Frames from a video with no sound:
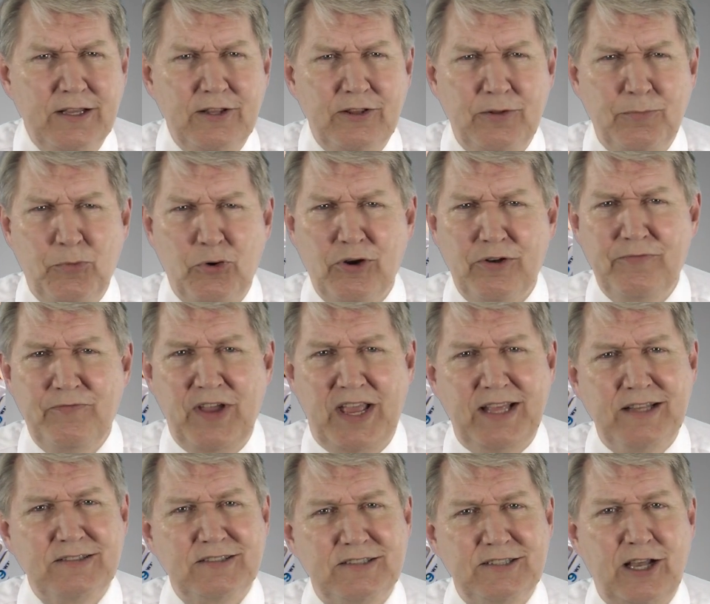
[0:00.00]
The more
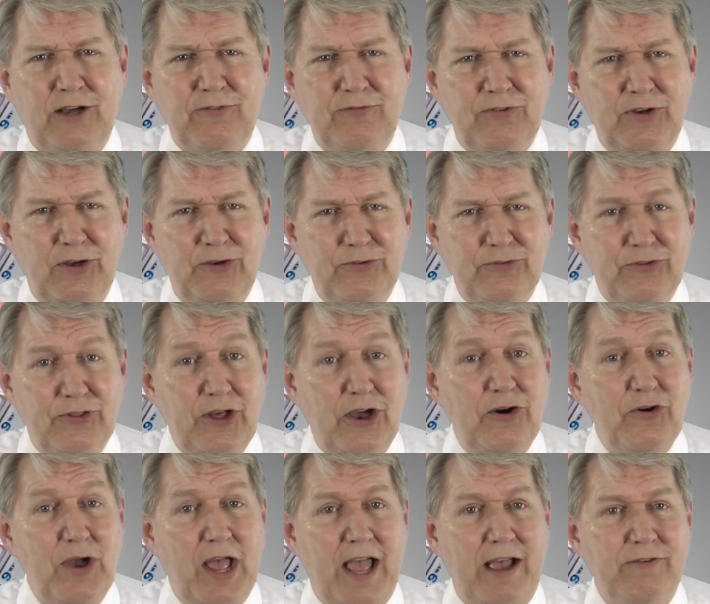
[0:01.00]
advanced cell phones,
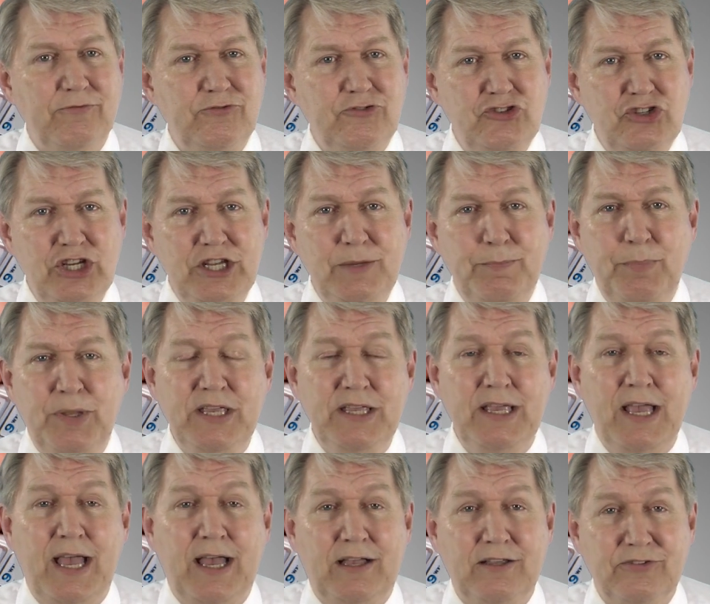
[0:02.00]
though, have
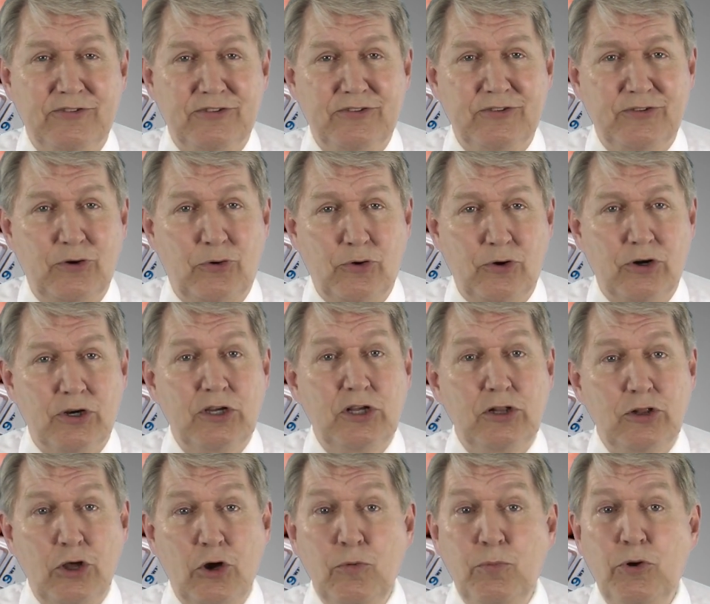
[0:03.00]
GPS, or
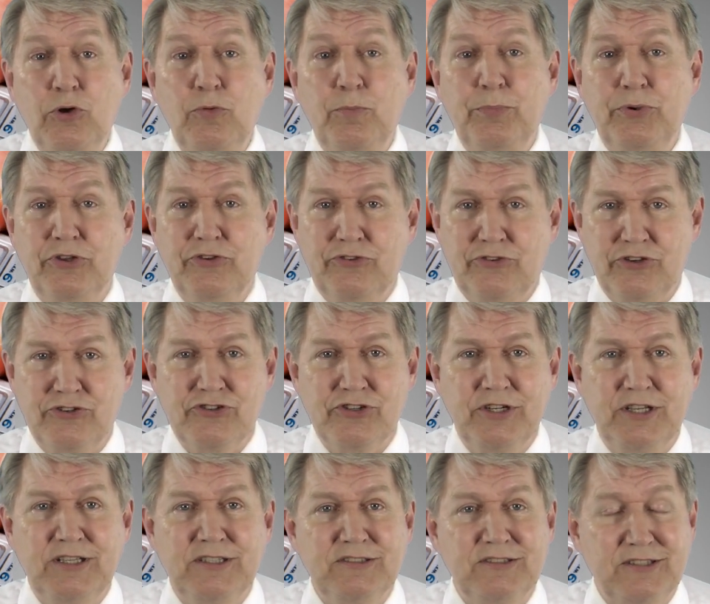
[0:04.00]
Global
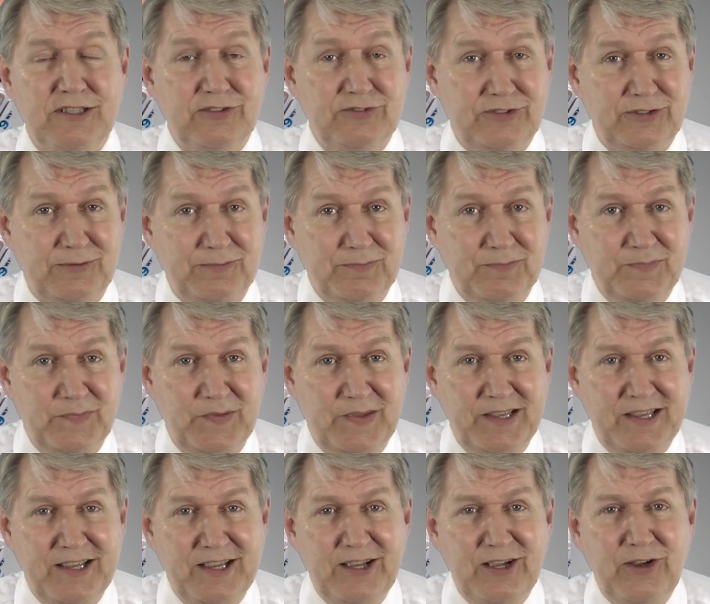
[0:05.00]
Positioning System.
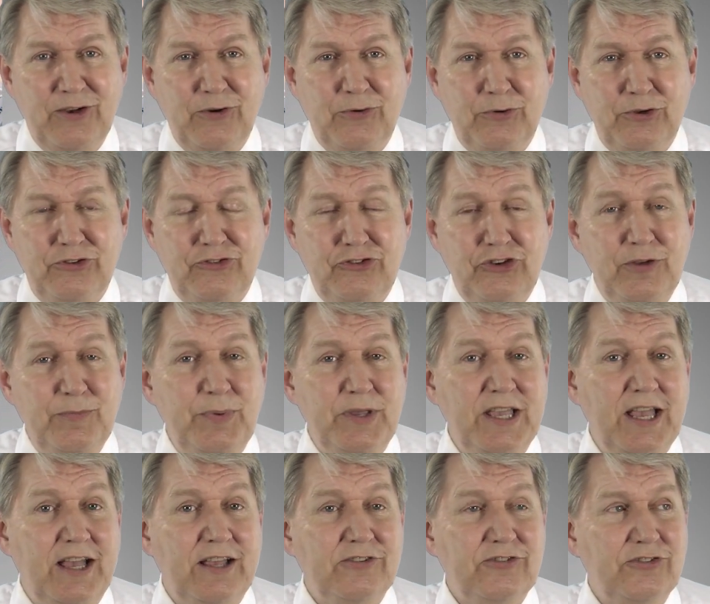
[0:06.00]
With
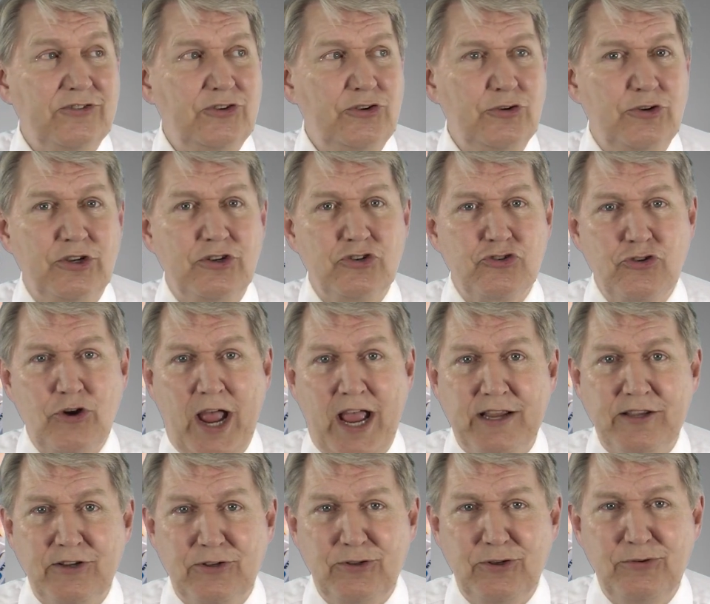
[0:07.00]
GPS, you can
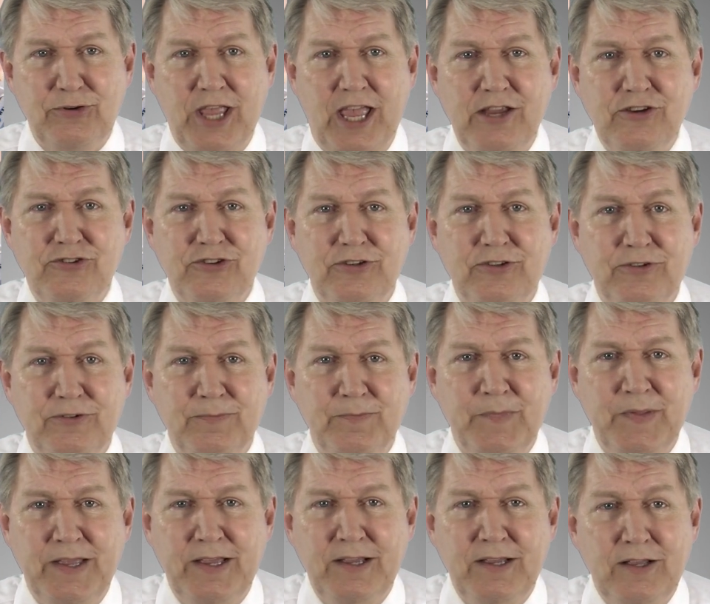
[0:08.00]
track your location.
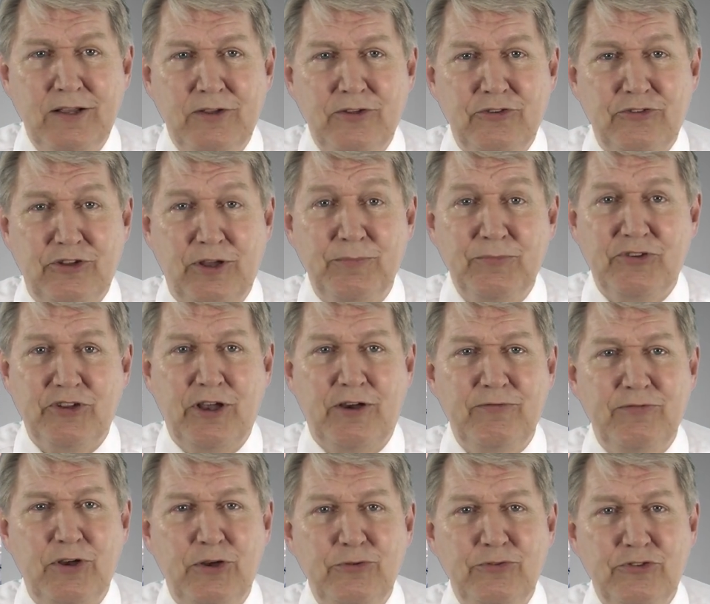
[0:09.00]
Some cell
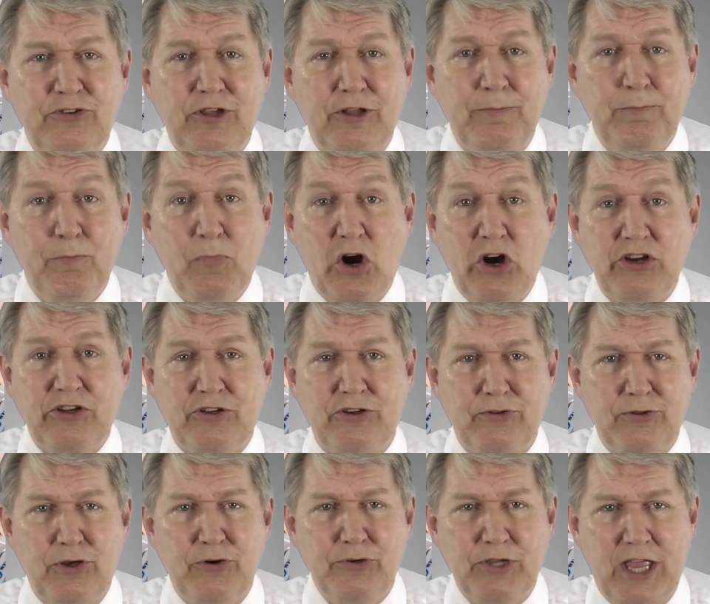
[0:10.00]
phones can mark
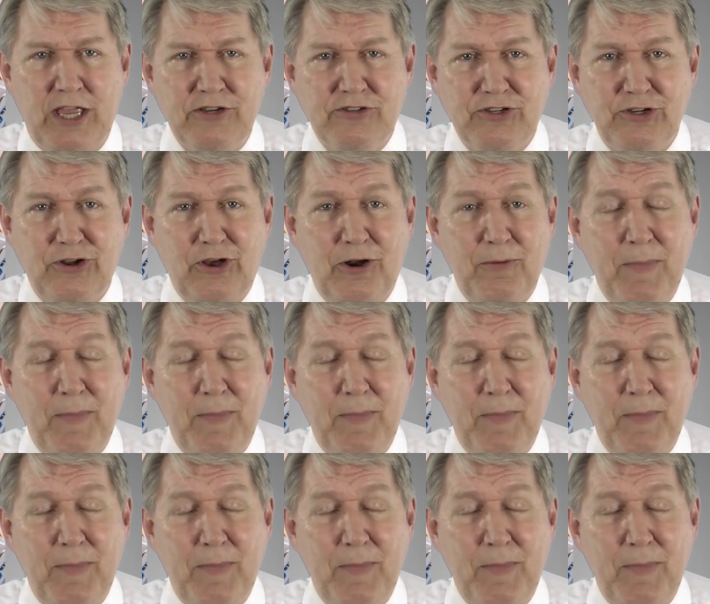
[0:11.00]
your location on a